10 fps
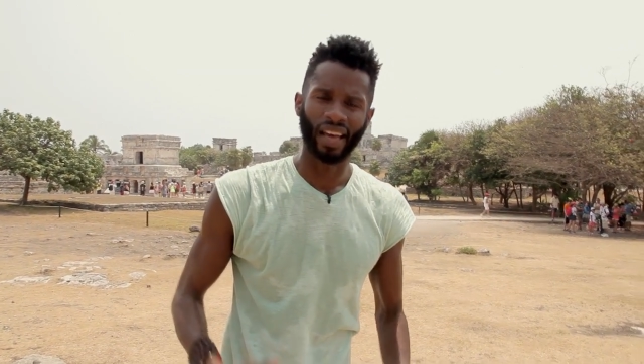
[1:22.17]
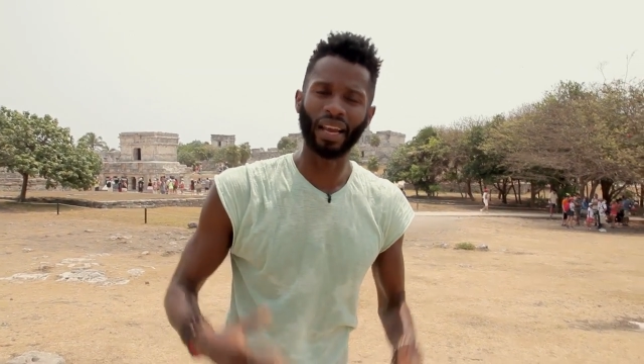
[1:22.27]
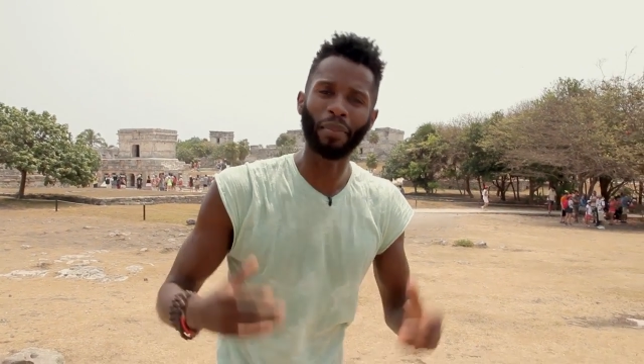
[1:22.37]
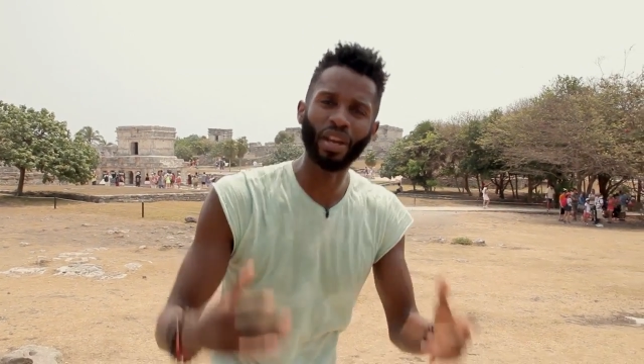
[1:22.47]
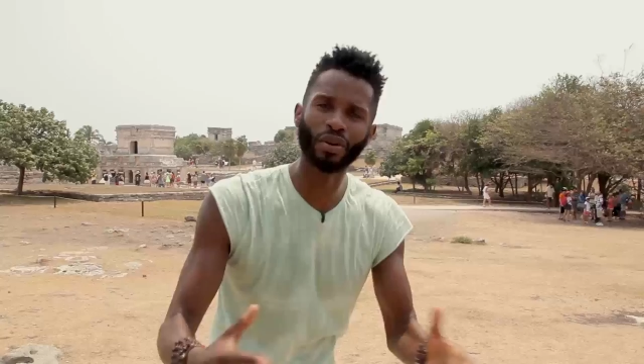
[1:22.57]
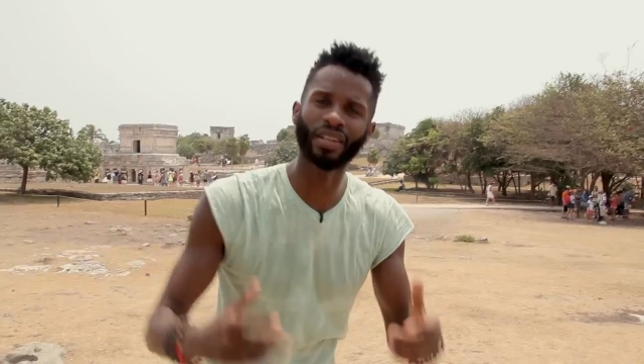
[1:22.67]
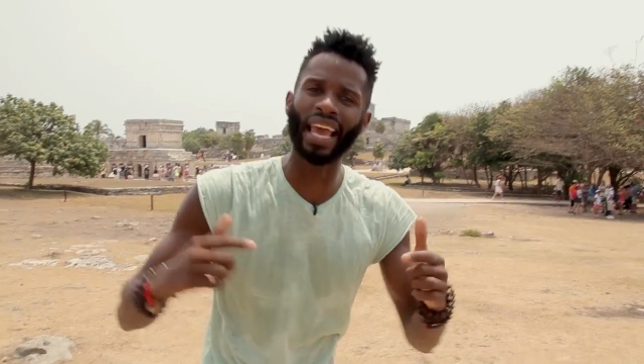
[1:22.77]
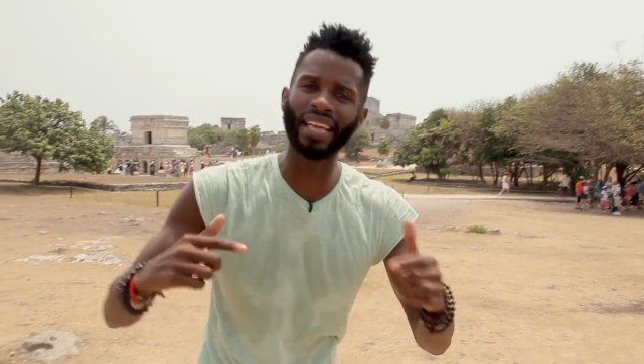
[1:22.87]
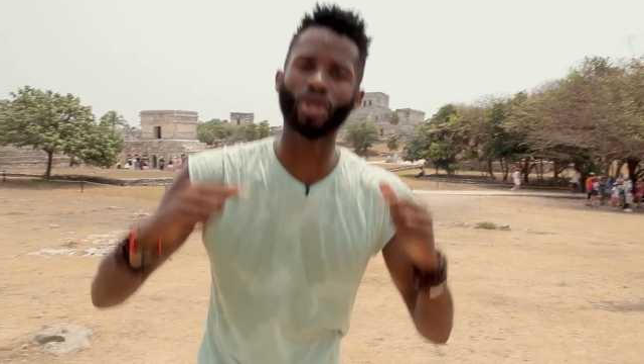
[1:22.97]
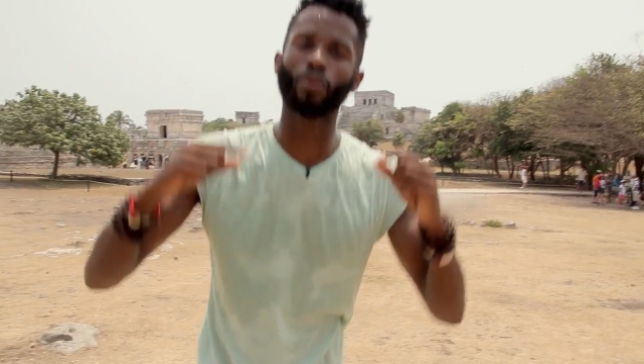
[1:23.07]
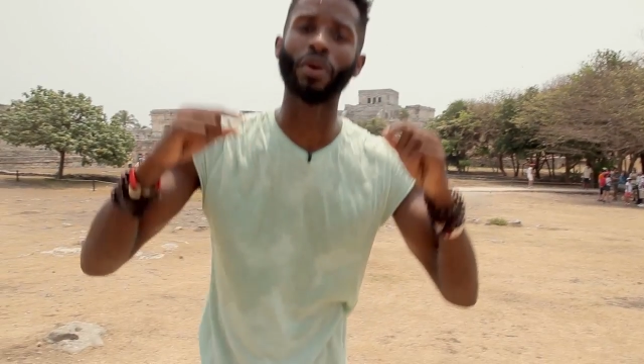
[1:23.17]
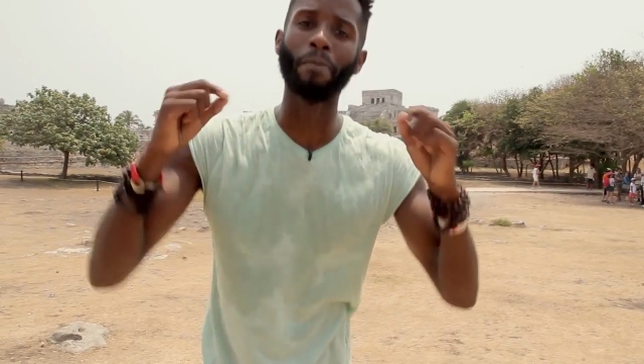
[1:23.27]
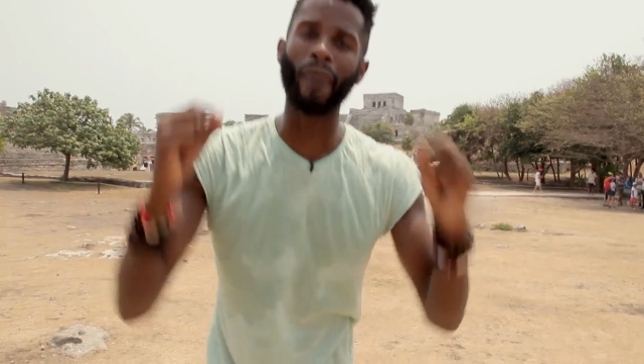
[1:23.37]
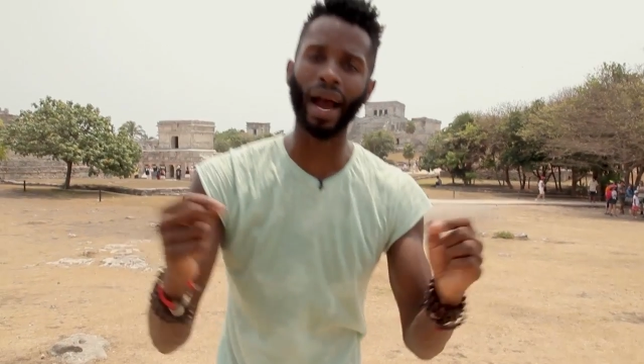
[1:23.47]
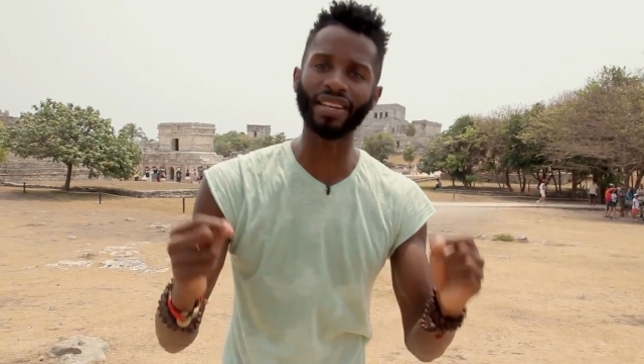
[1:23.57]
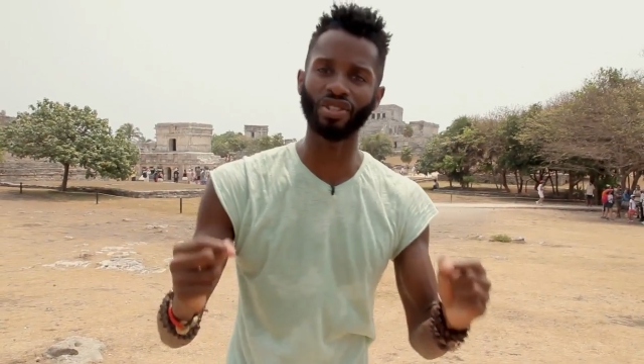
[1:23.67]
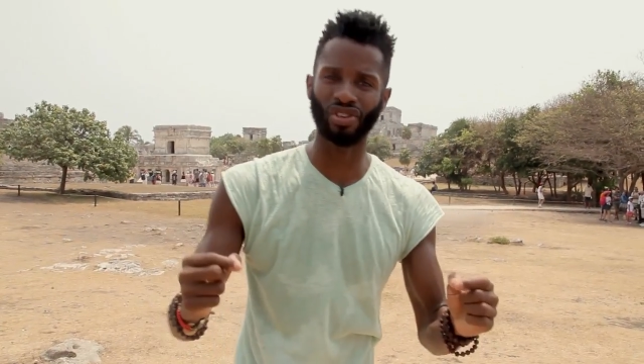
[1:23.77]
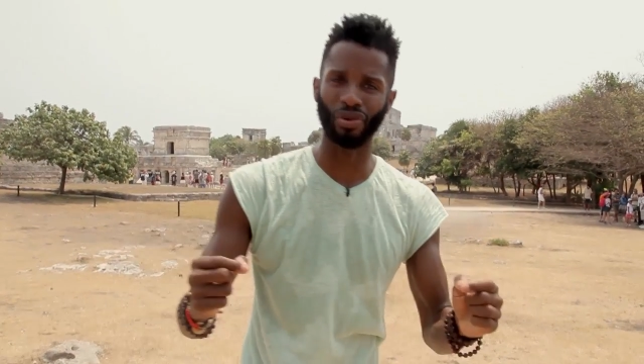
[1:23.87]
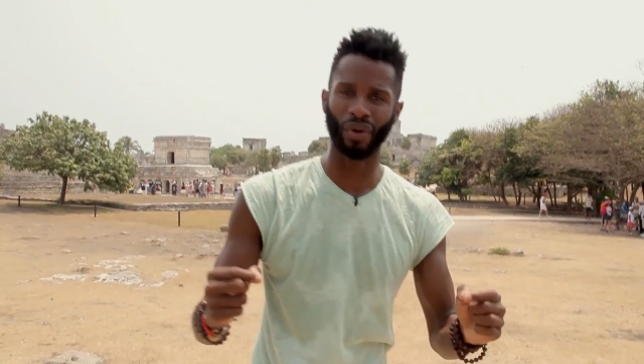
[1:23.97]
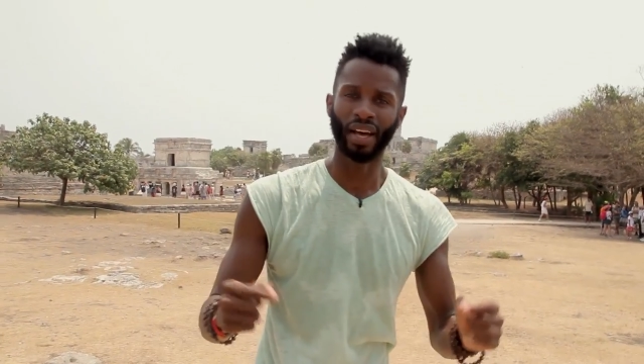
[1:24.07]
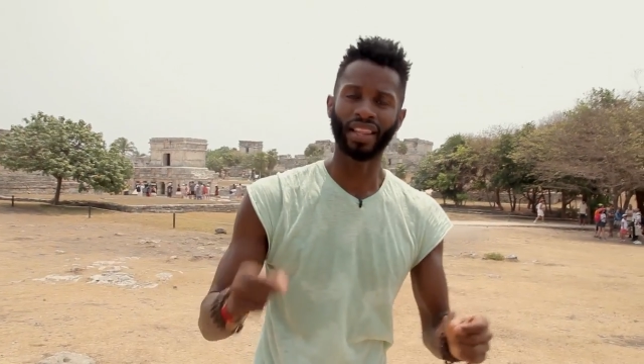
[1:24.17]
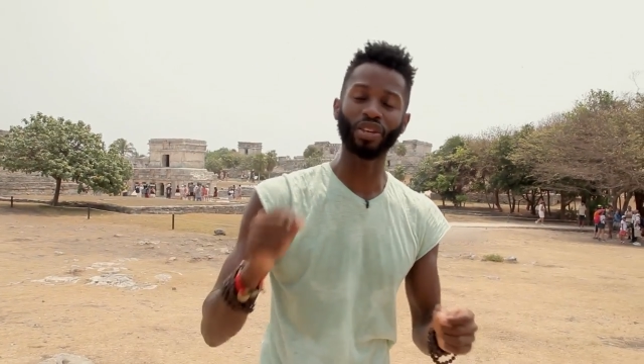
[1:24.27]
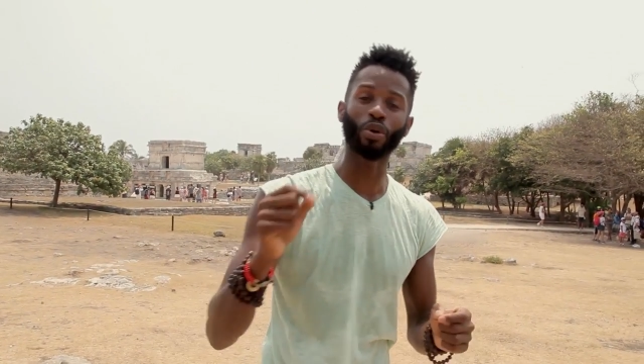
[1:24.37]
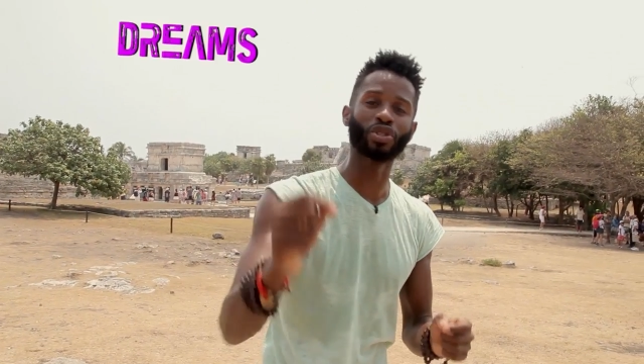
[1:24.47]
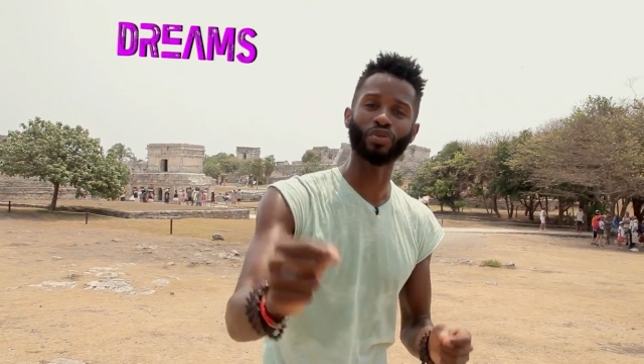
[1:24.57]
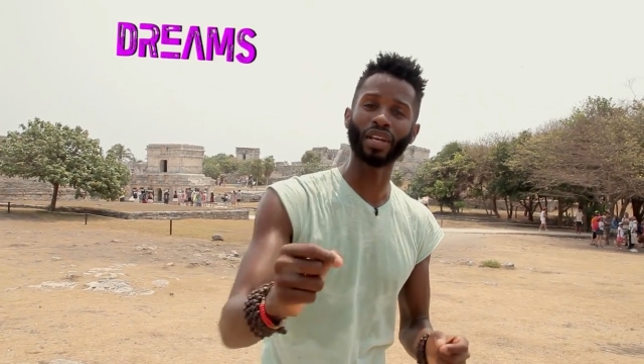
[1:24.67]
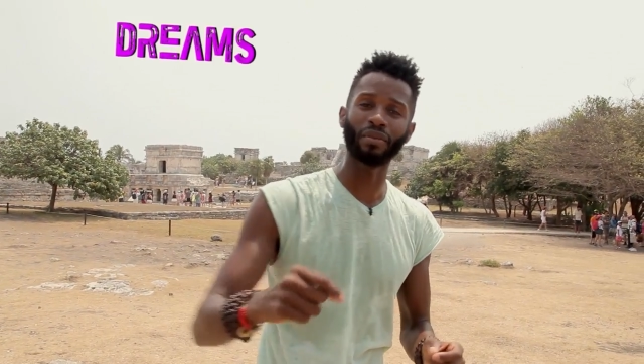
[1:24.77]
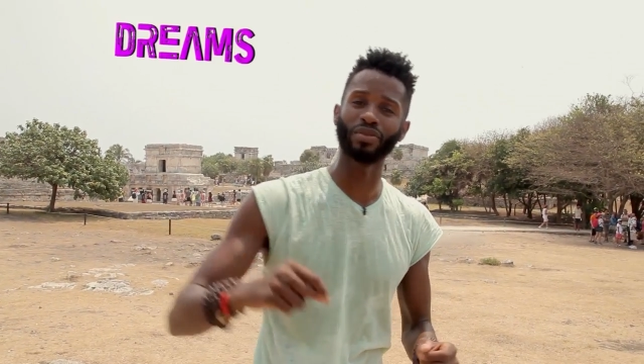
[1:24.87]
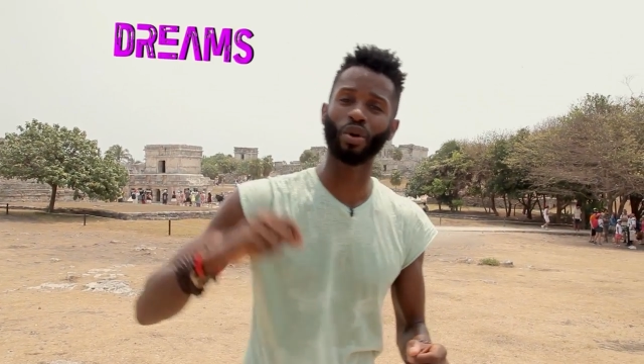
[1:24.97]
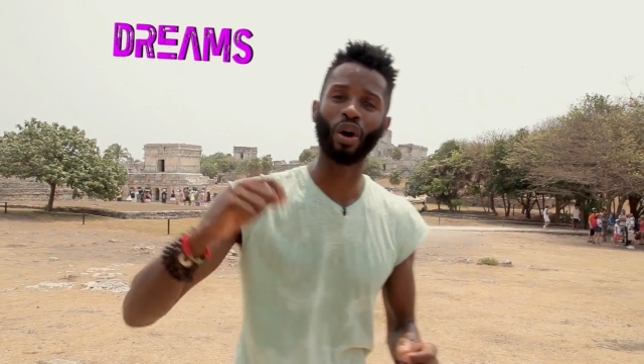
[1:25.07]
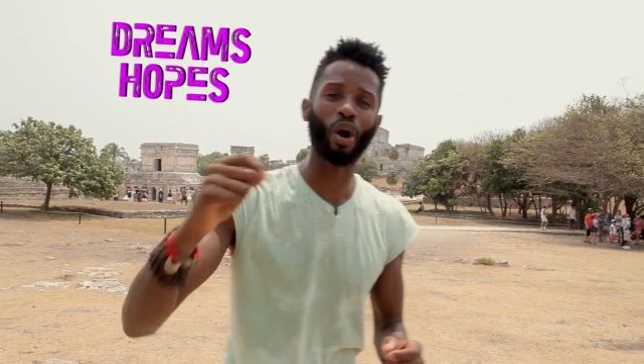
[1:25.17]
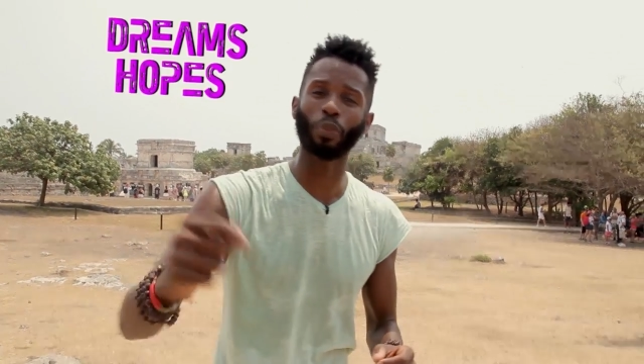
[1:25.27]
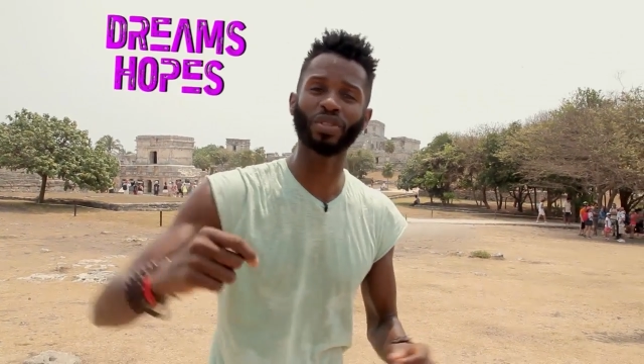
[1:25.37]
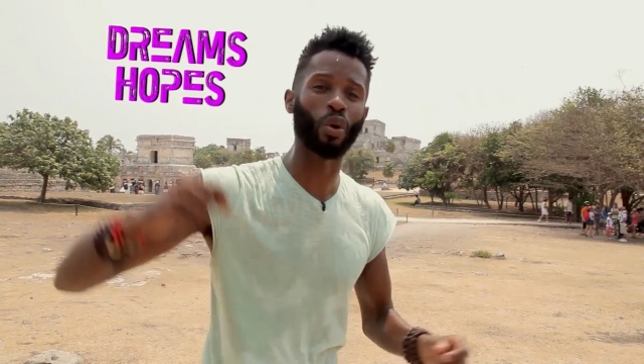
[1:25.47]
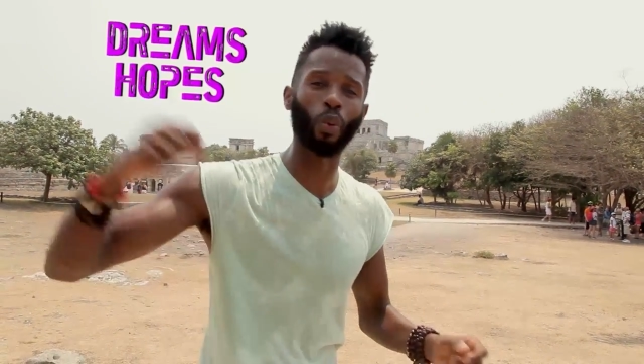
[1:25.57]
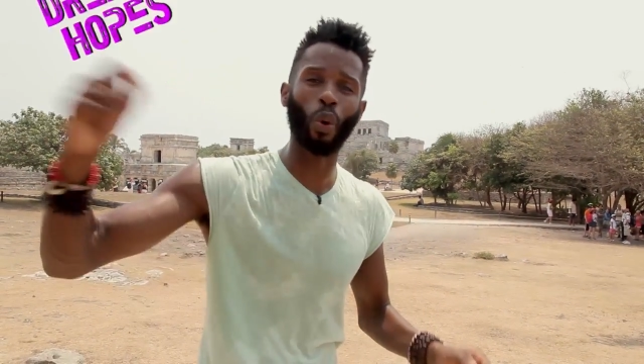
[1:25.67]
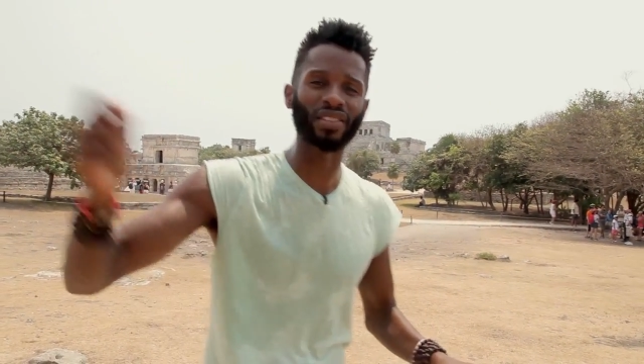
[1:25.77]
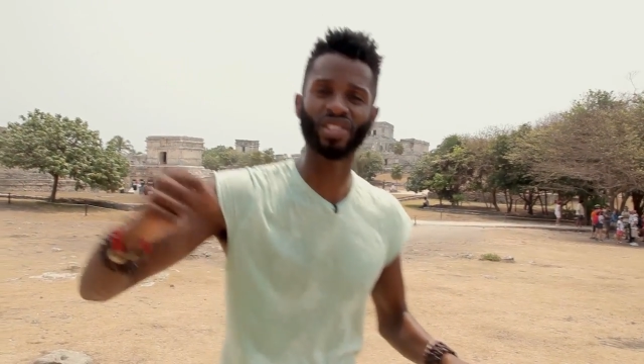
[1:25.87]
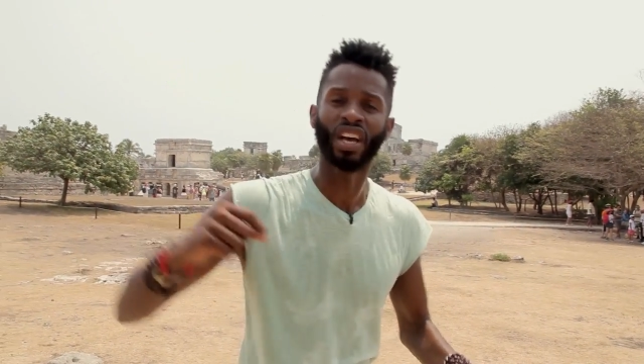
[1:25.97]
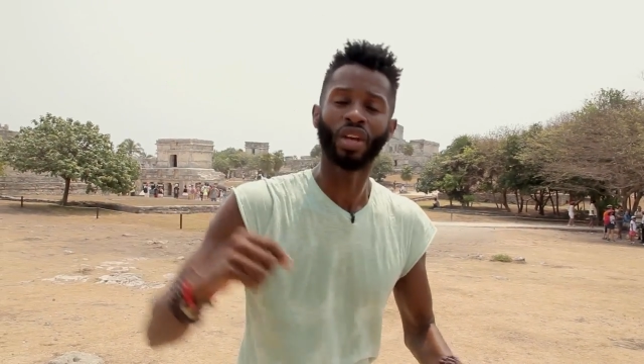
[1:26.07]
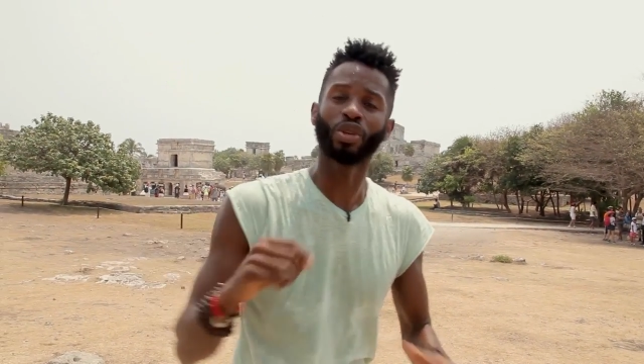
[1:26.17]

And I'm here today to remind you that your dreams, your hopes, your wants,